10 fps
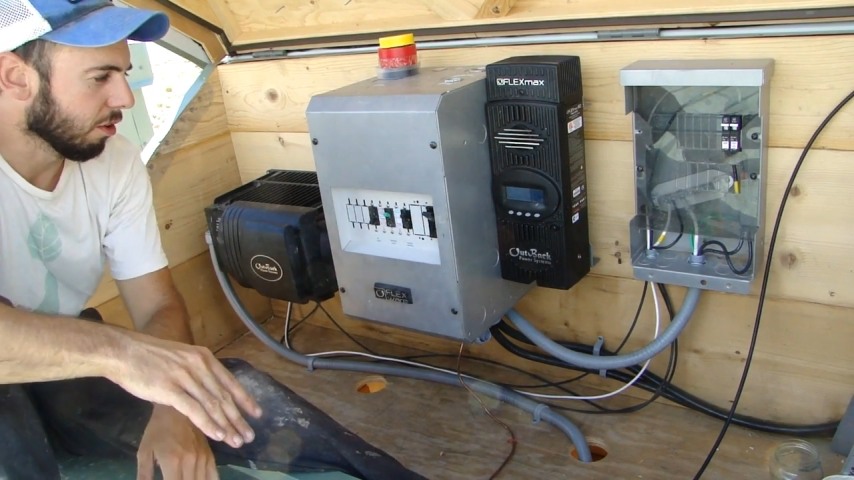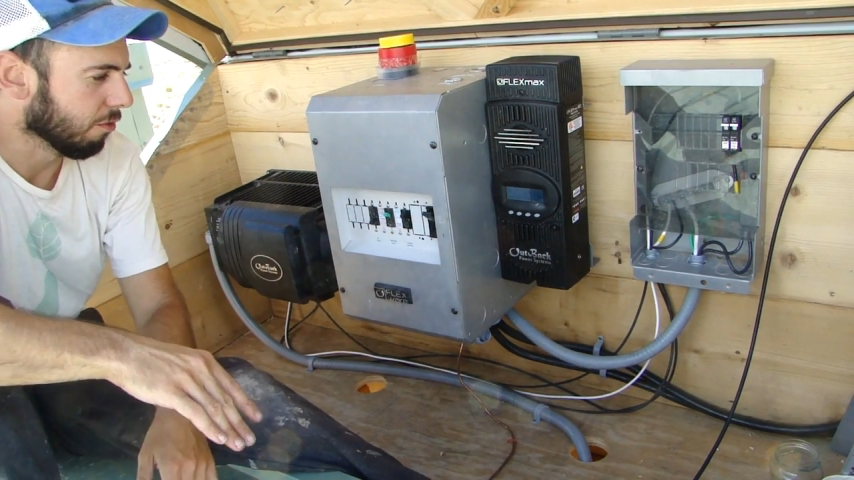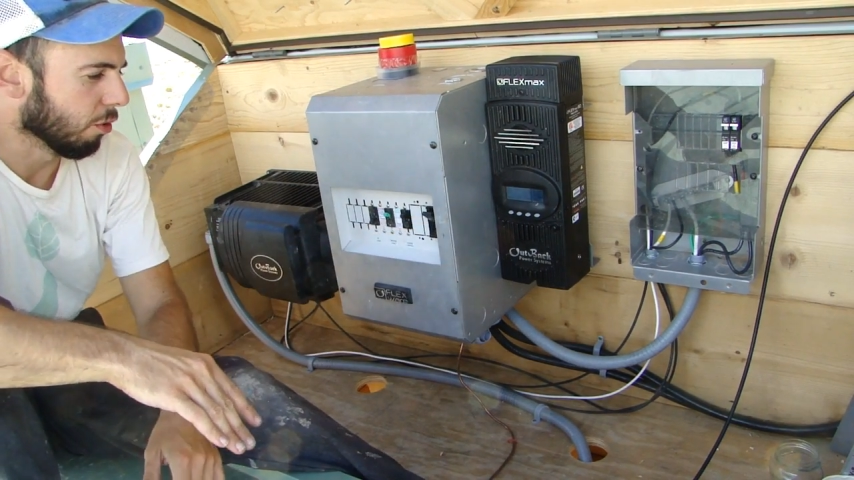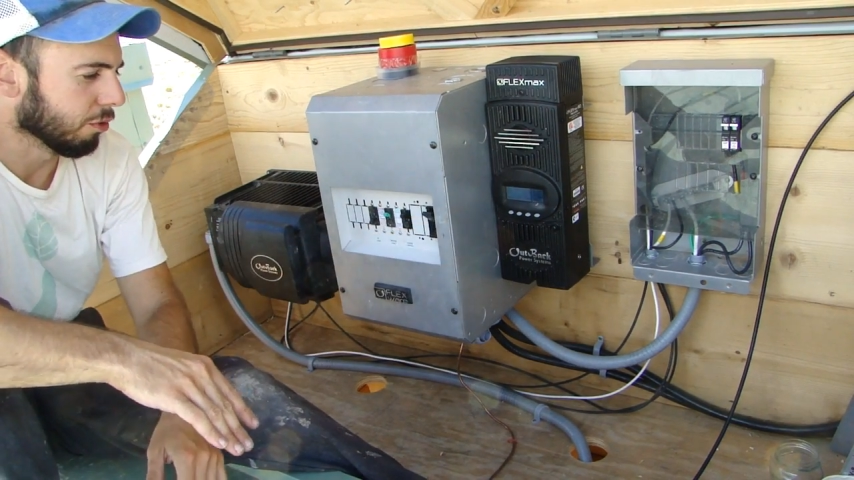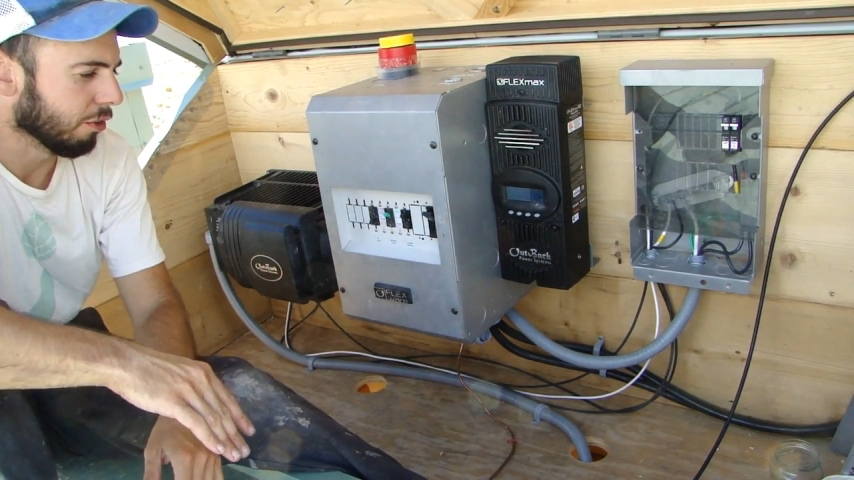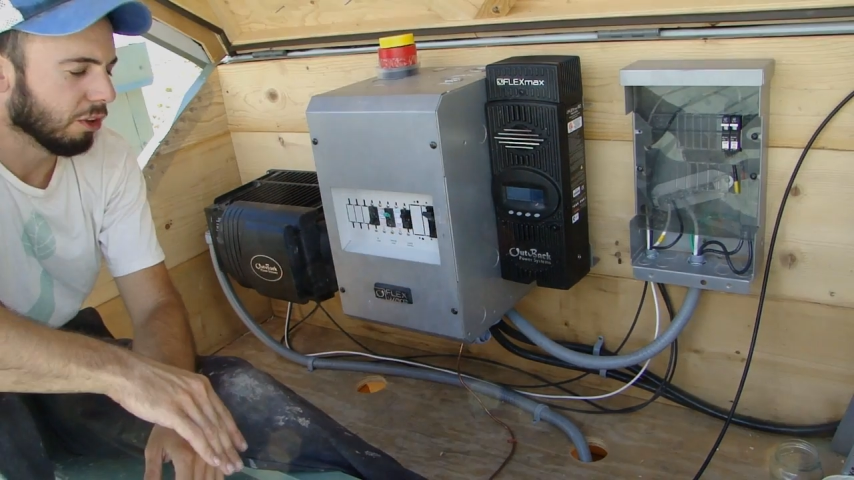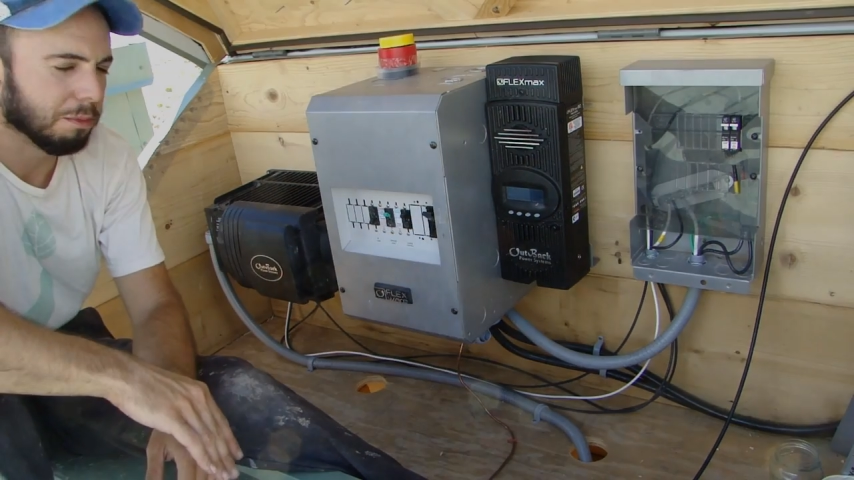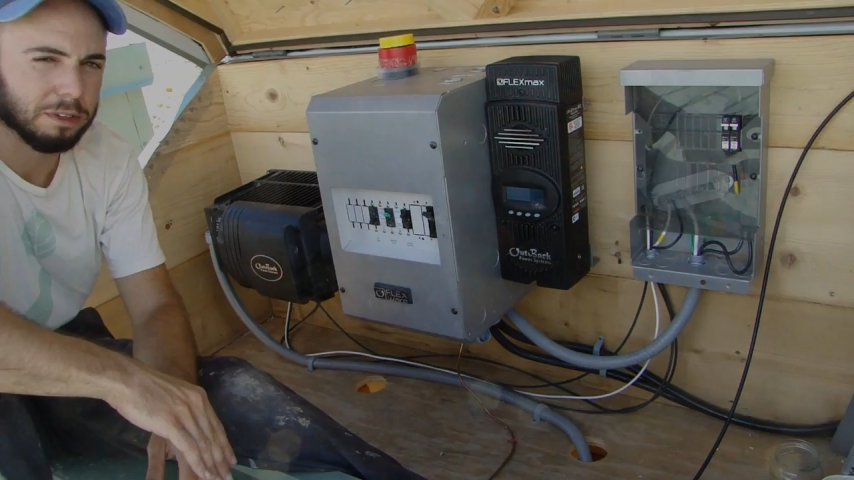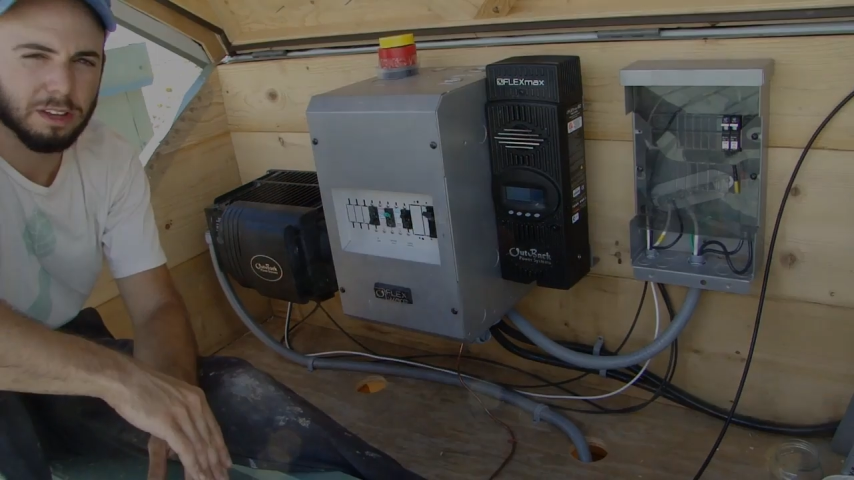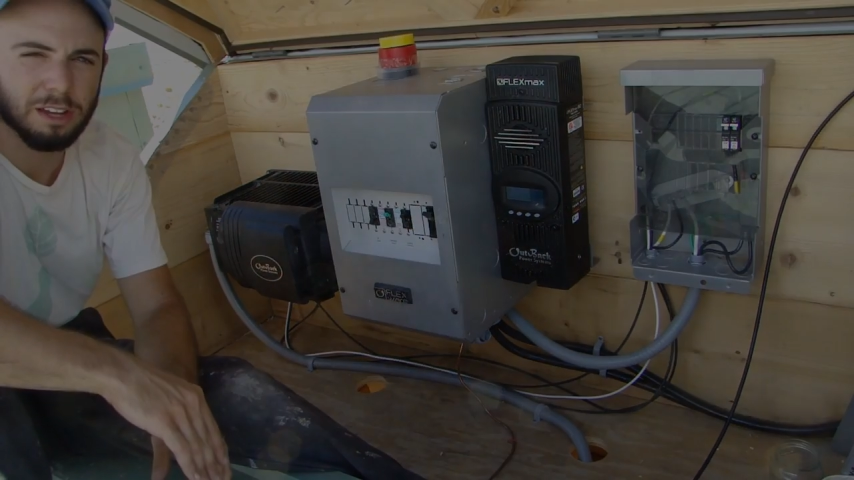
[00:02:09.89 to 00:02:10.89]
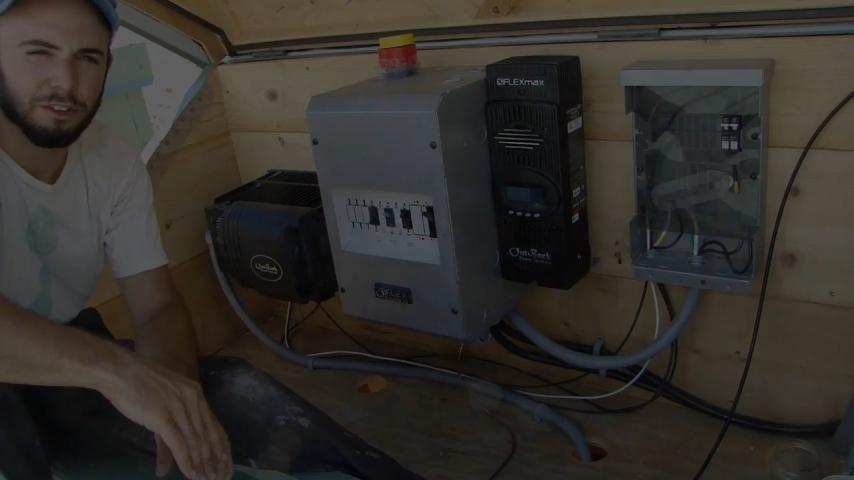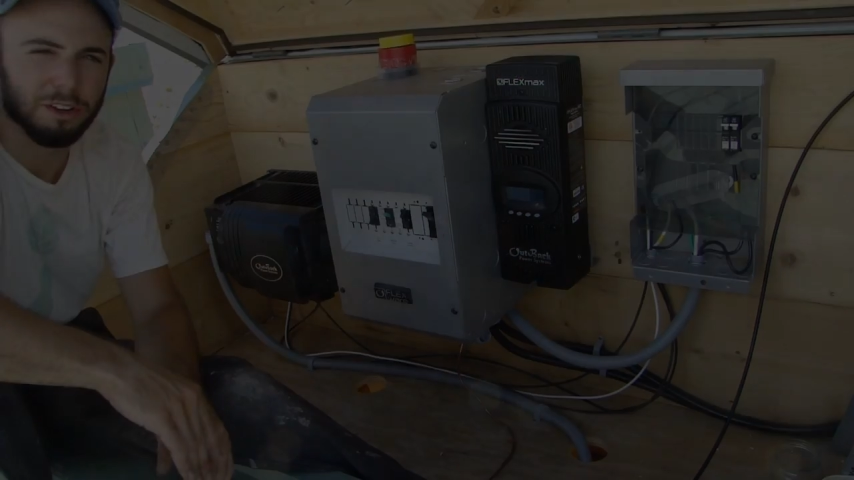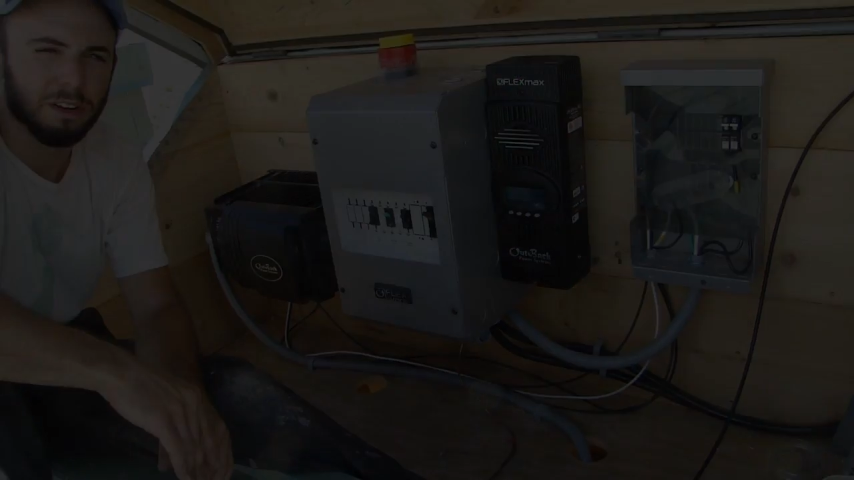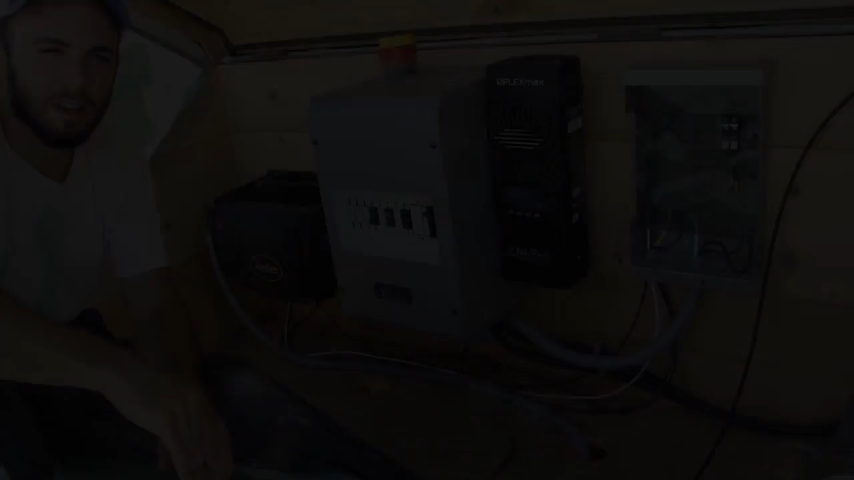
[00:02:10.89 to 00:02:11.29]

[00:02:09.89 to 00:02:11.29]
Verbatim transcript: a voltage limitation.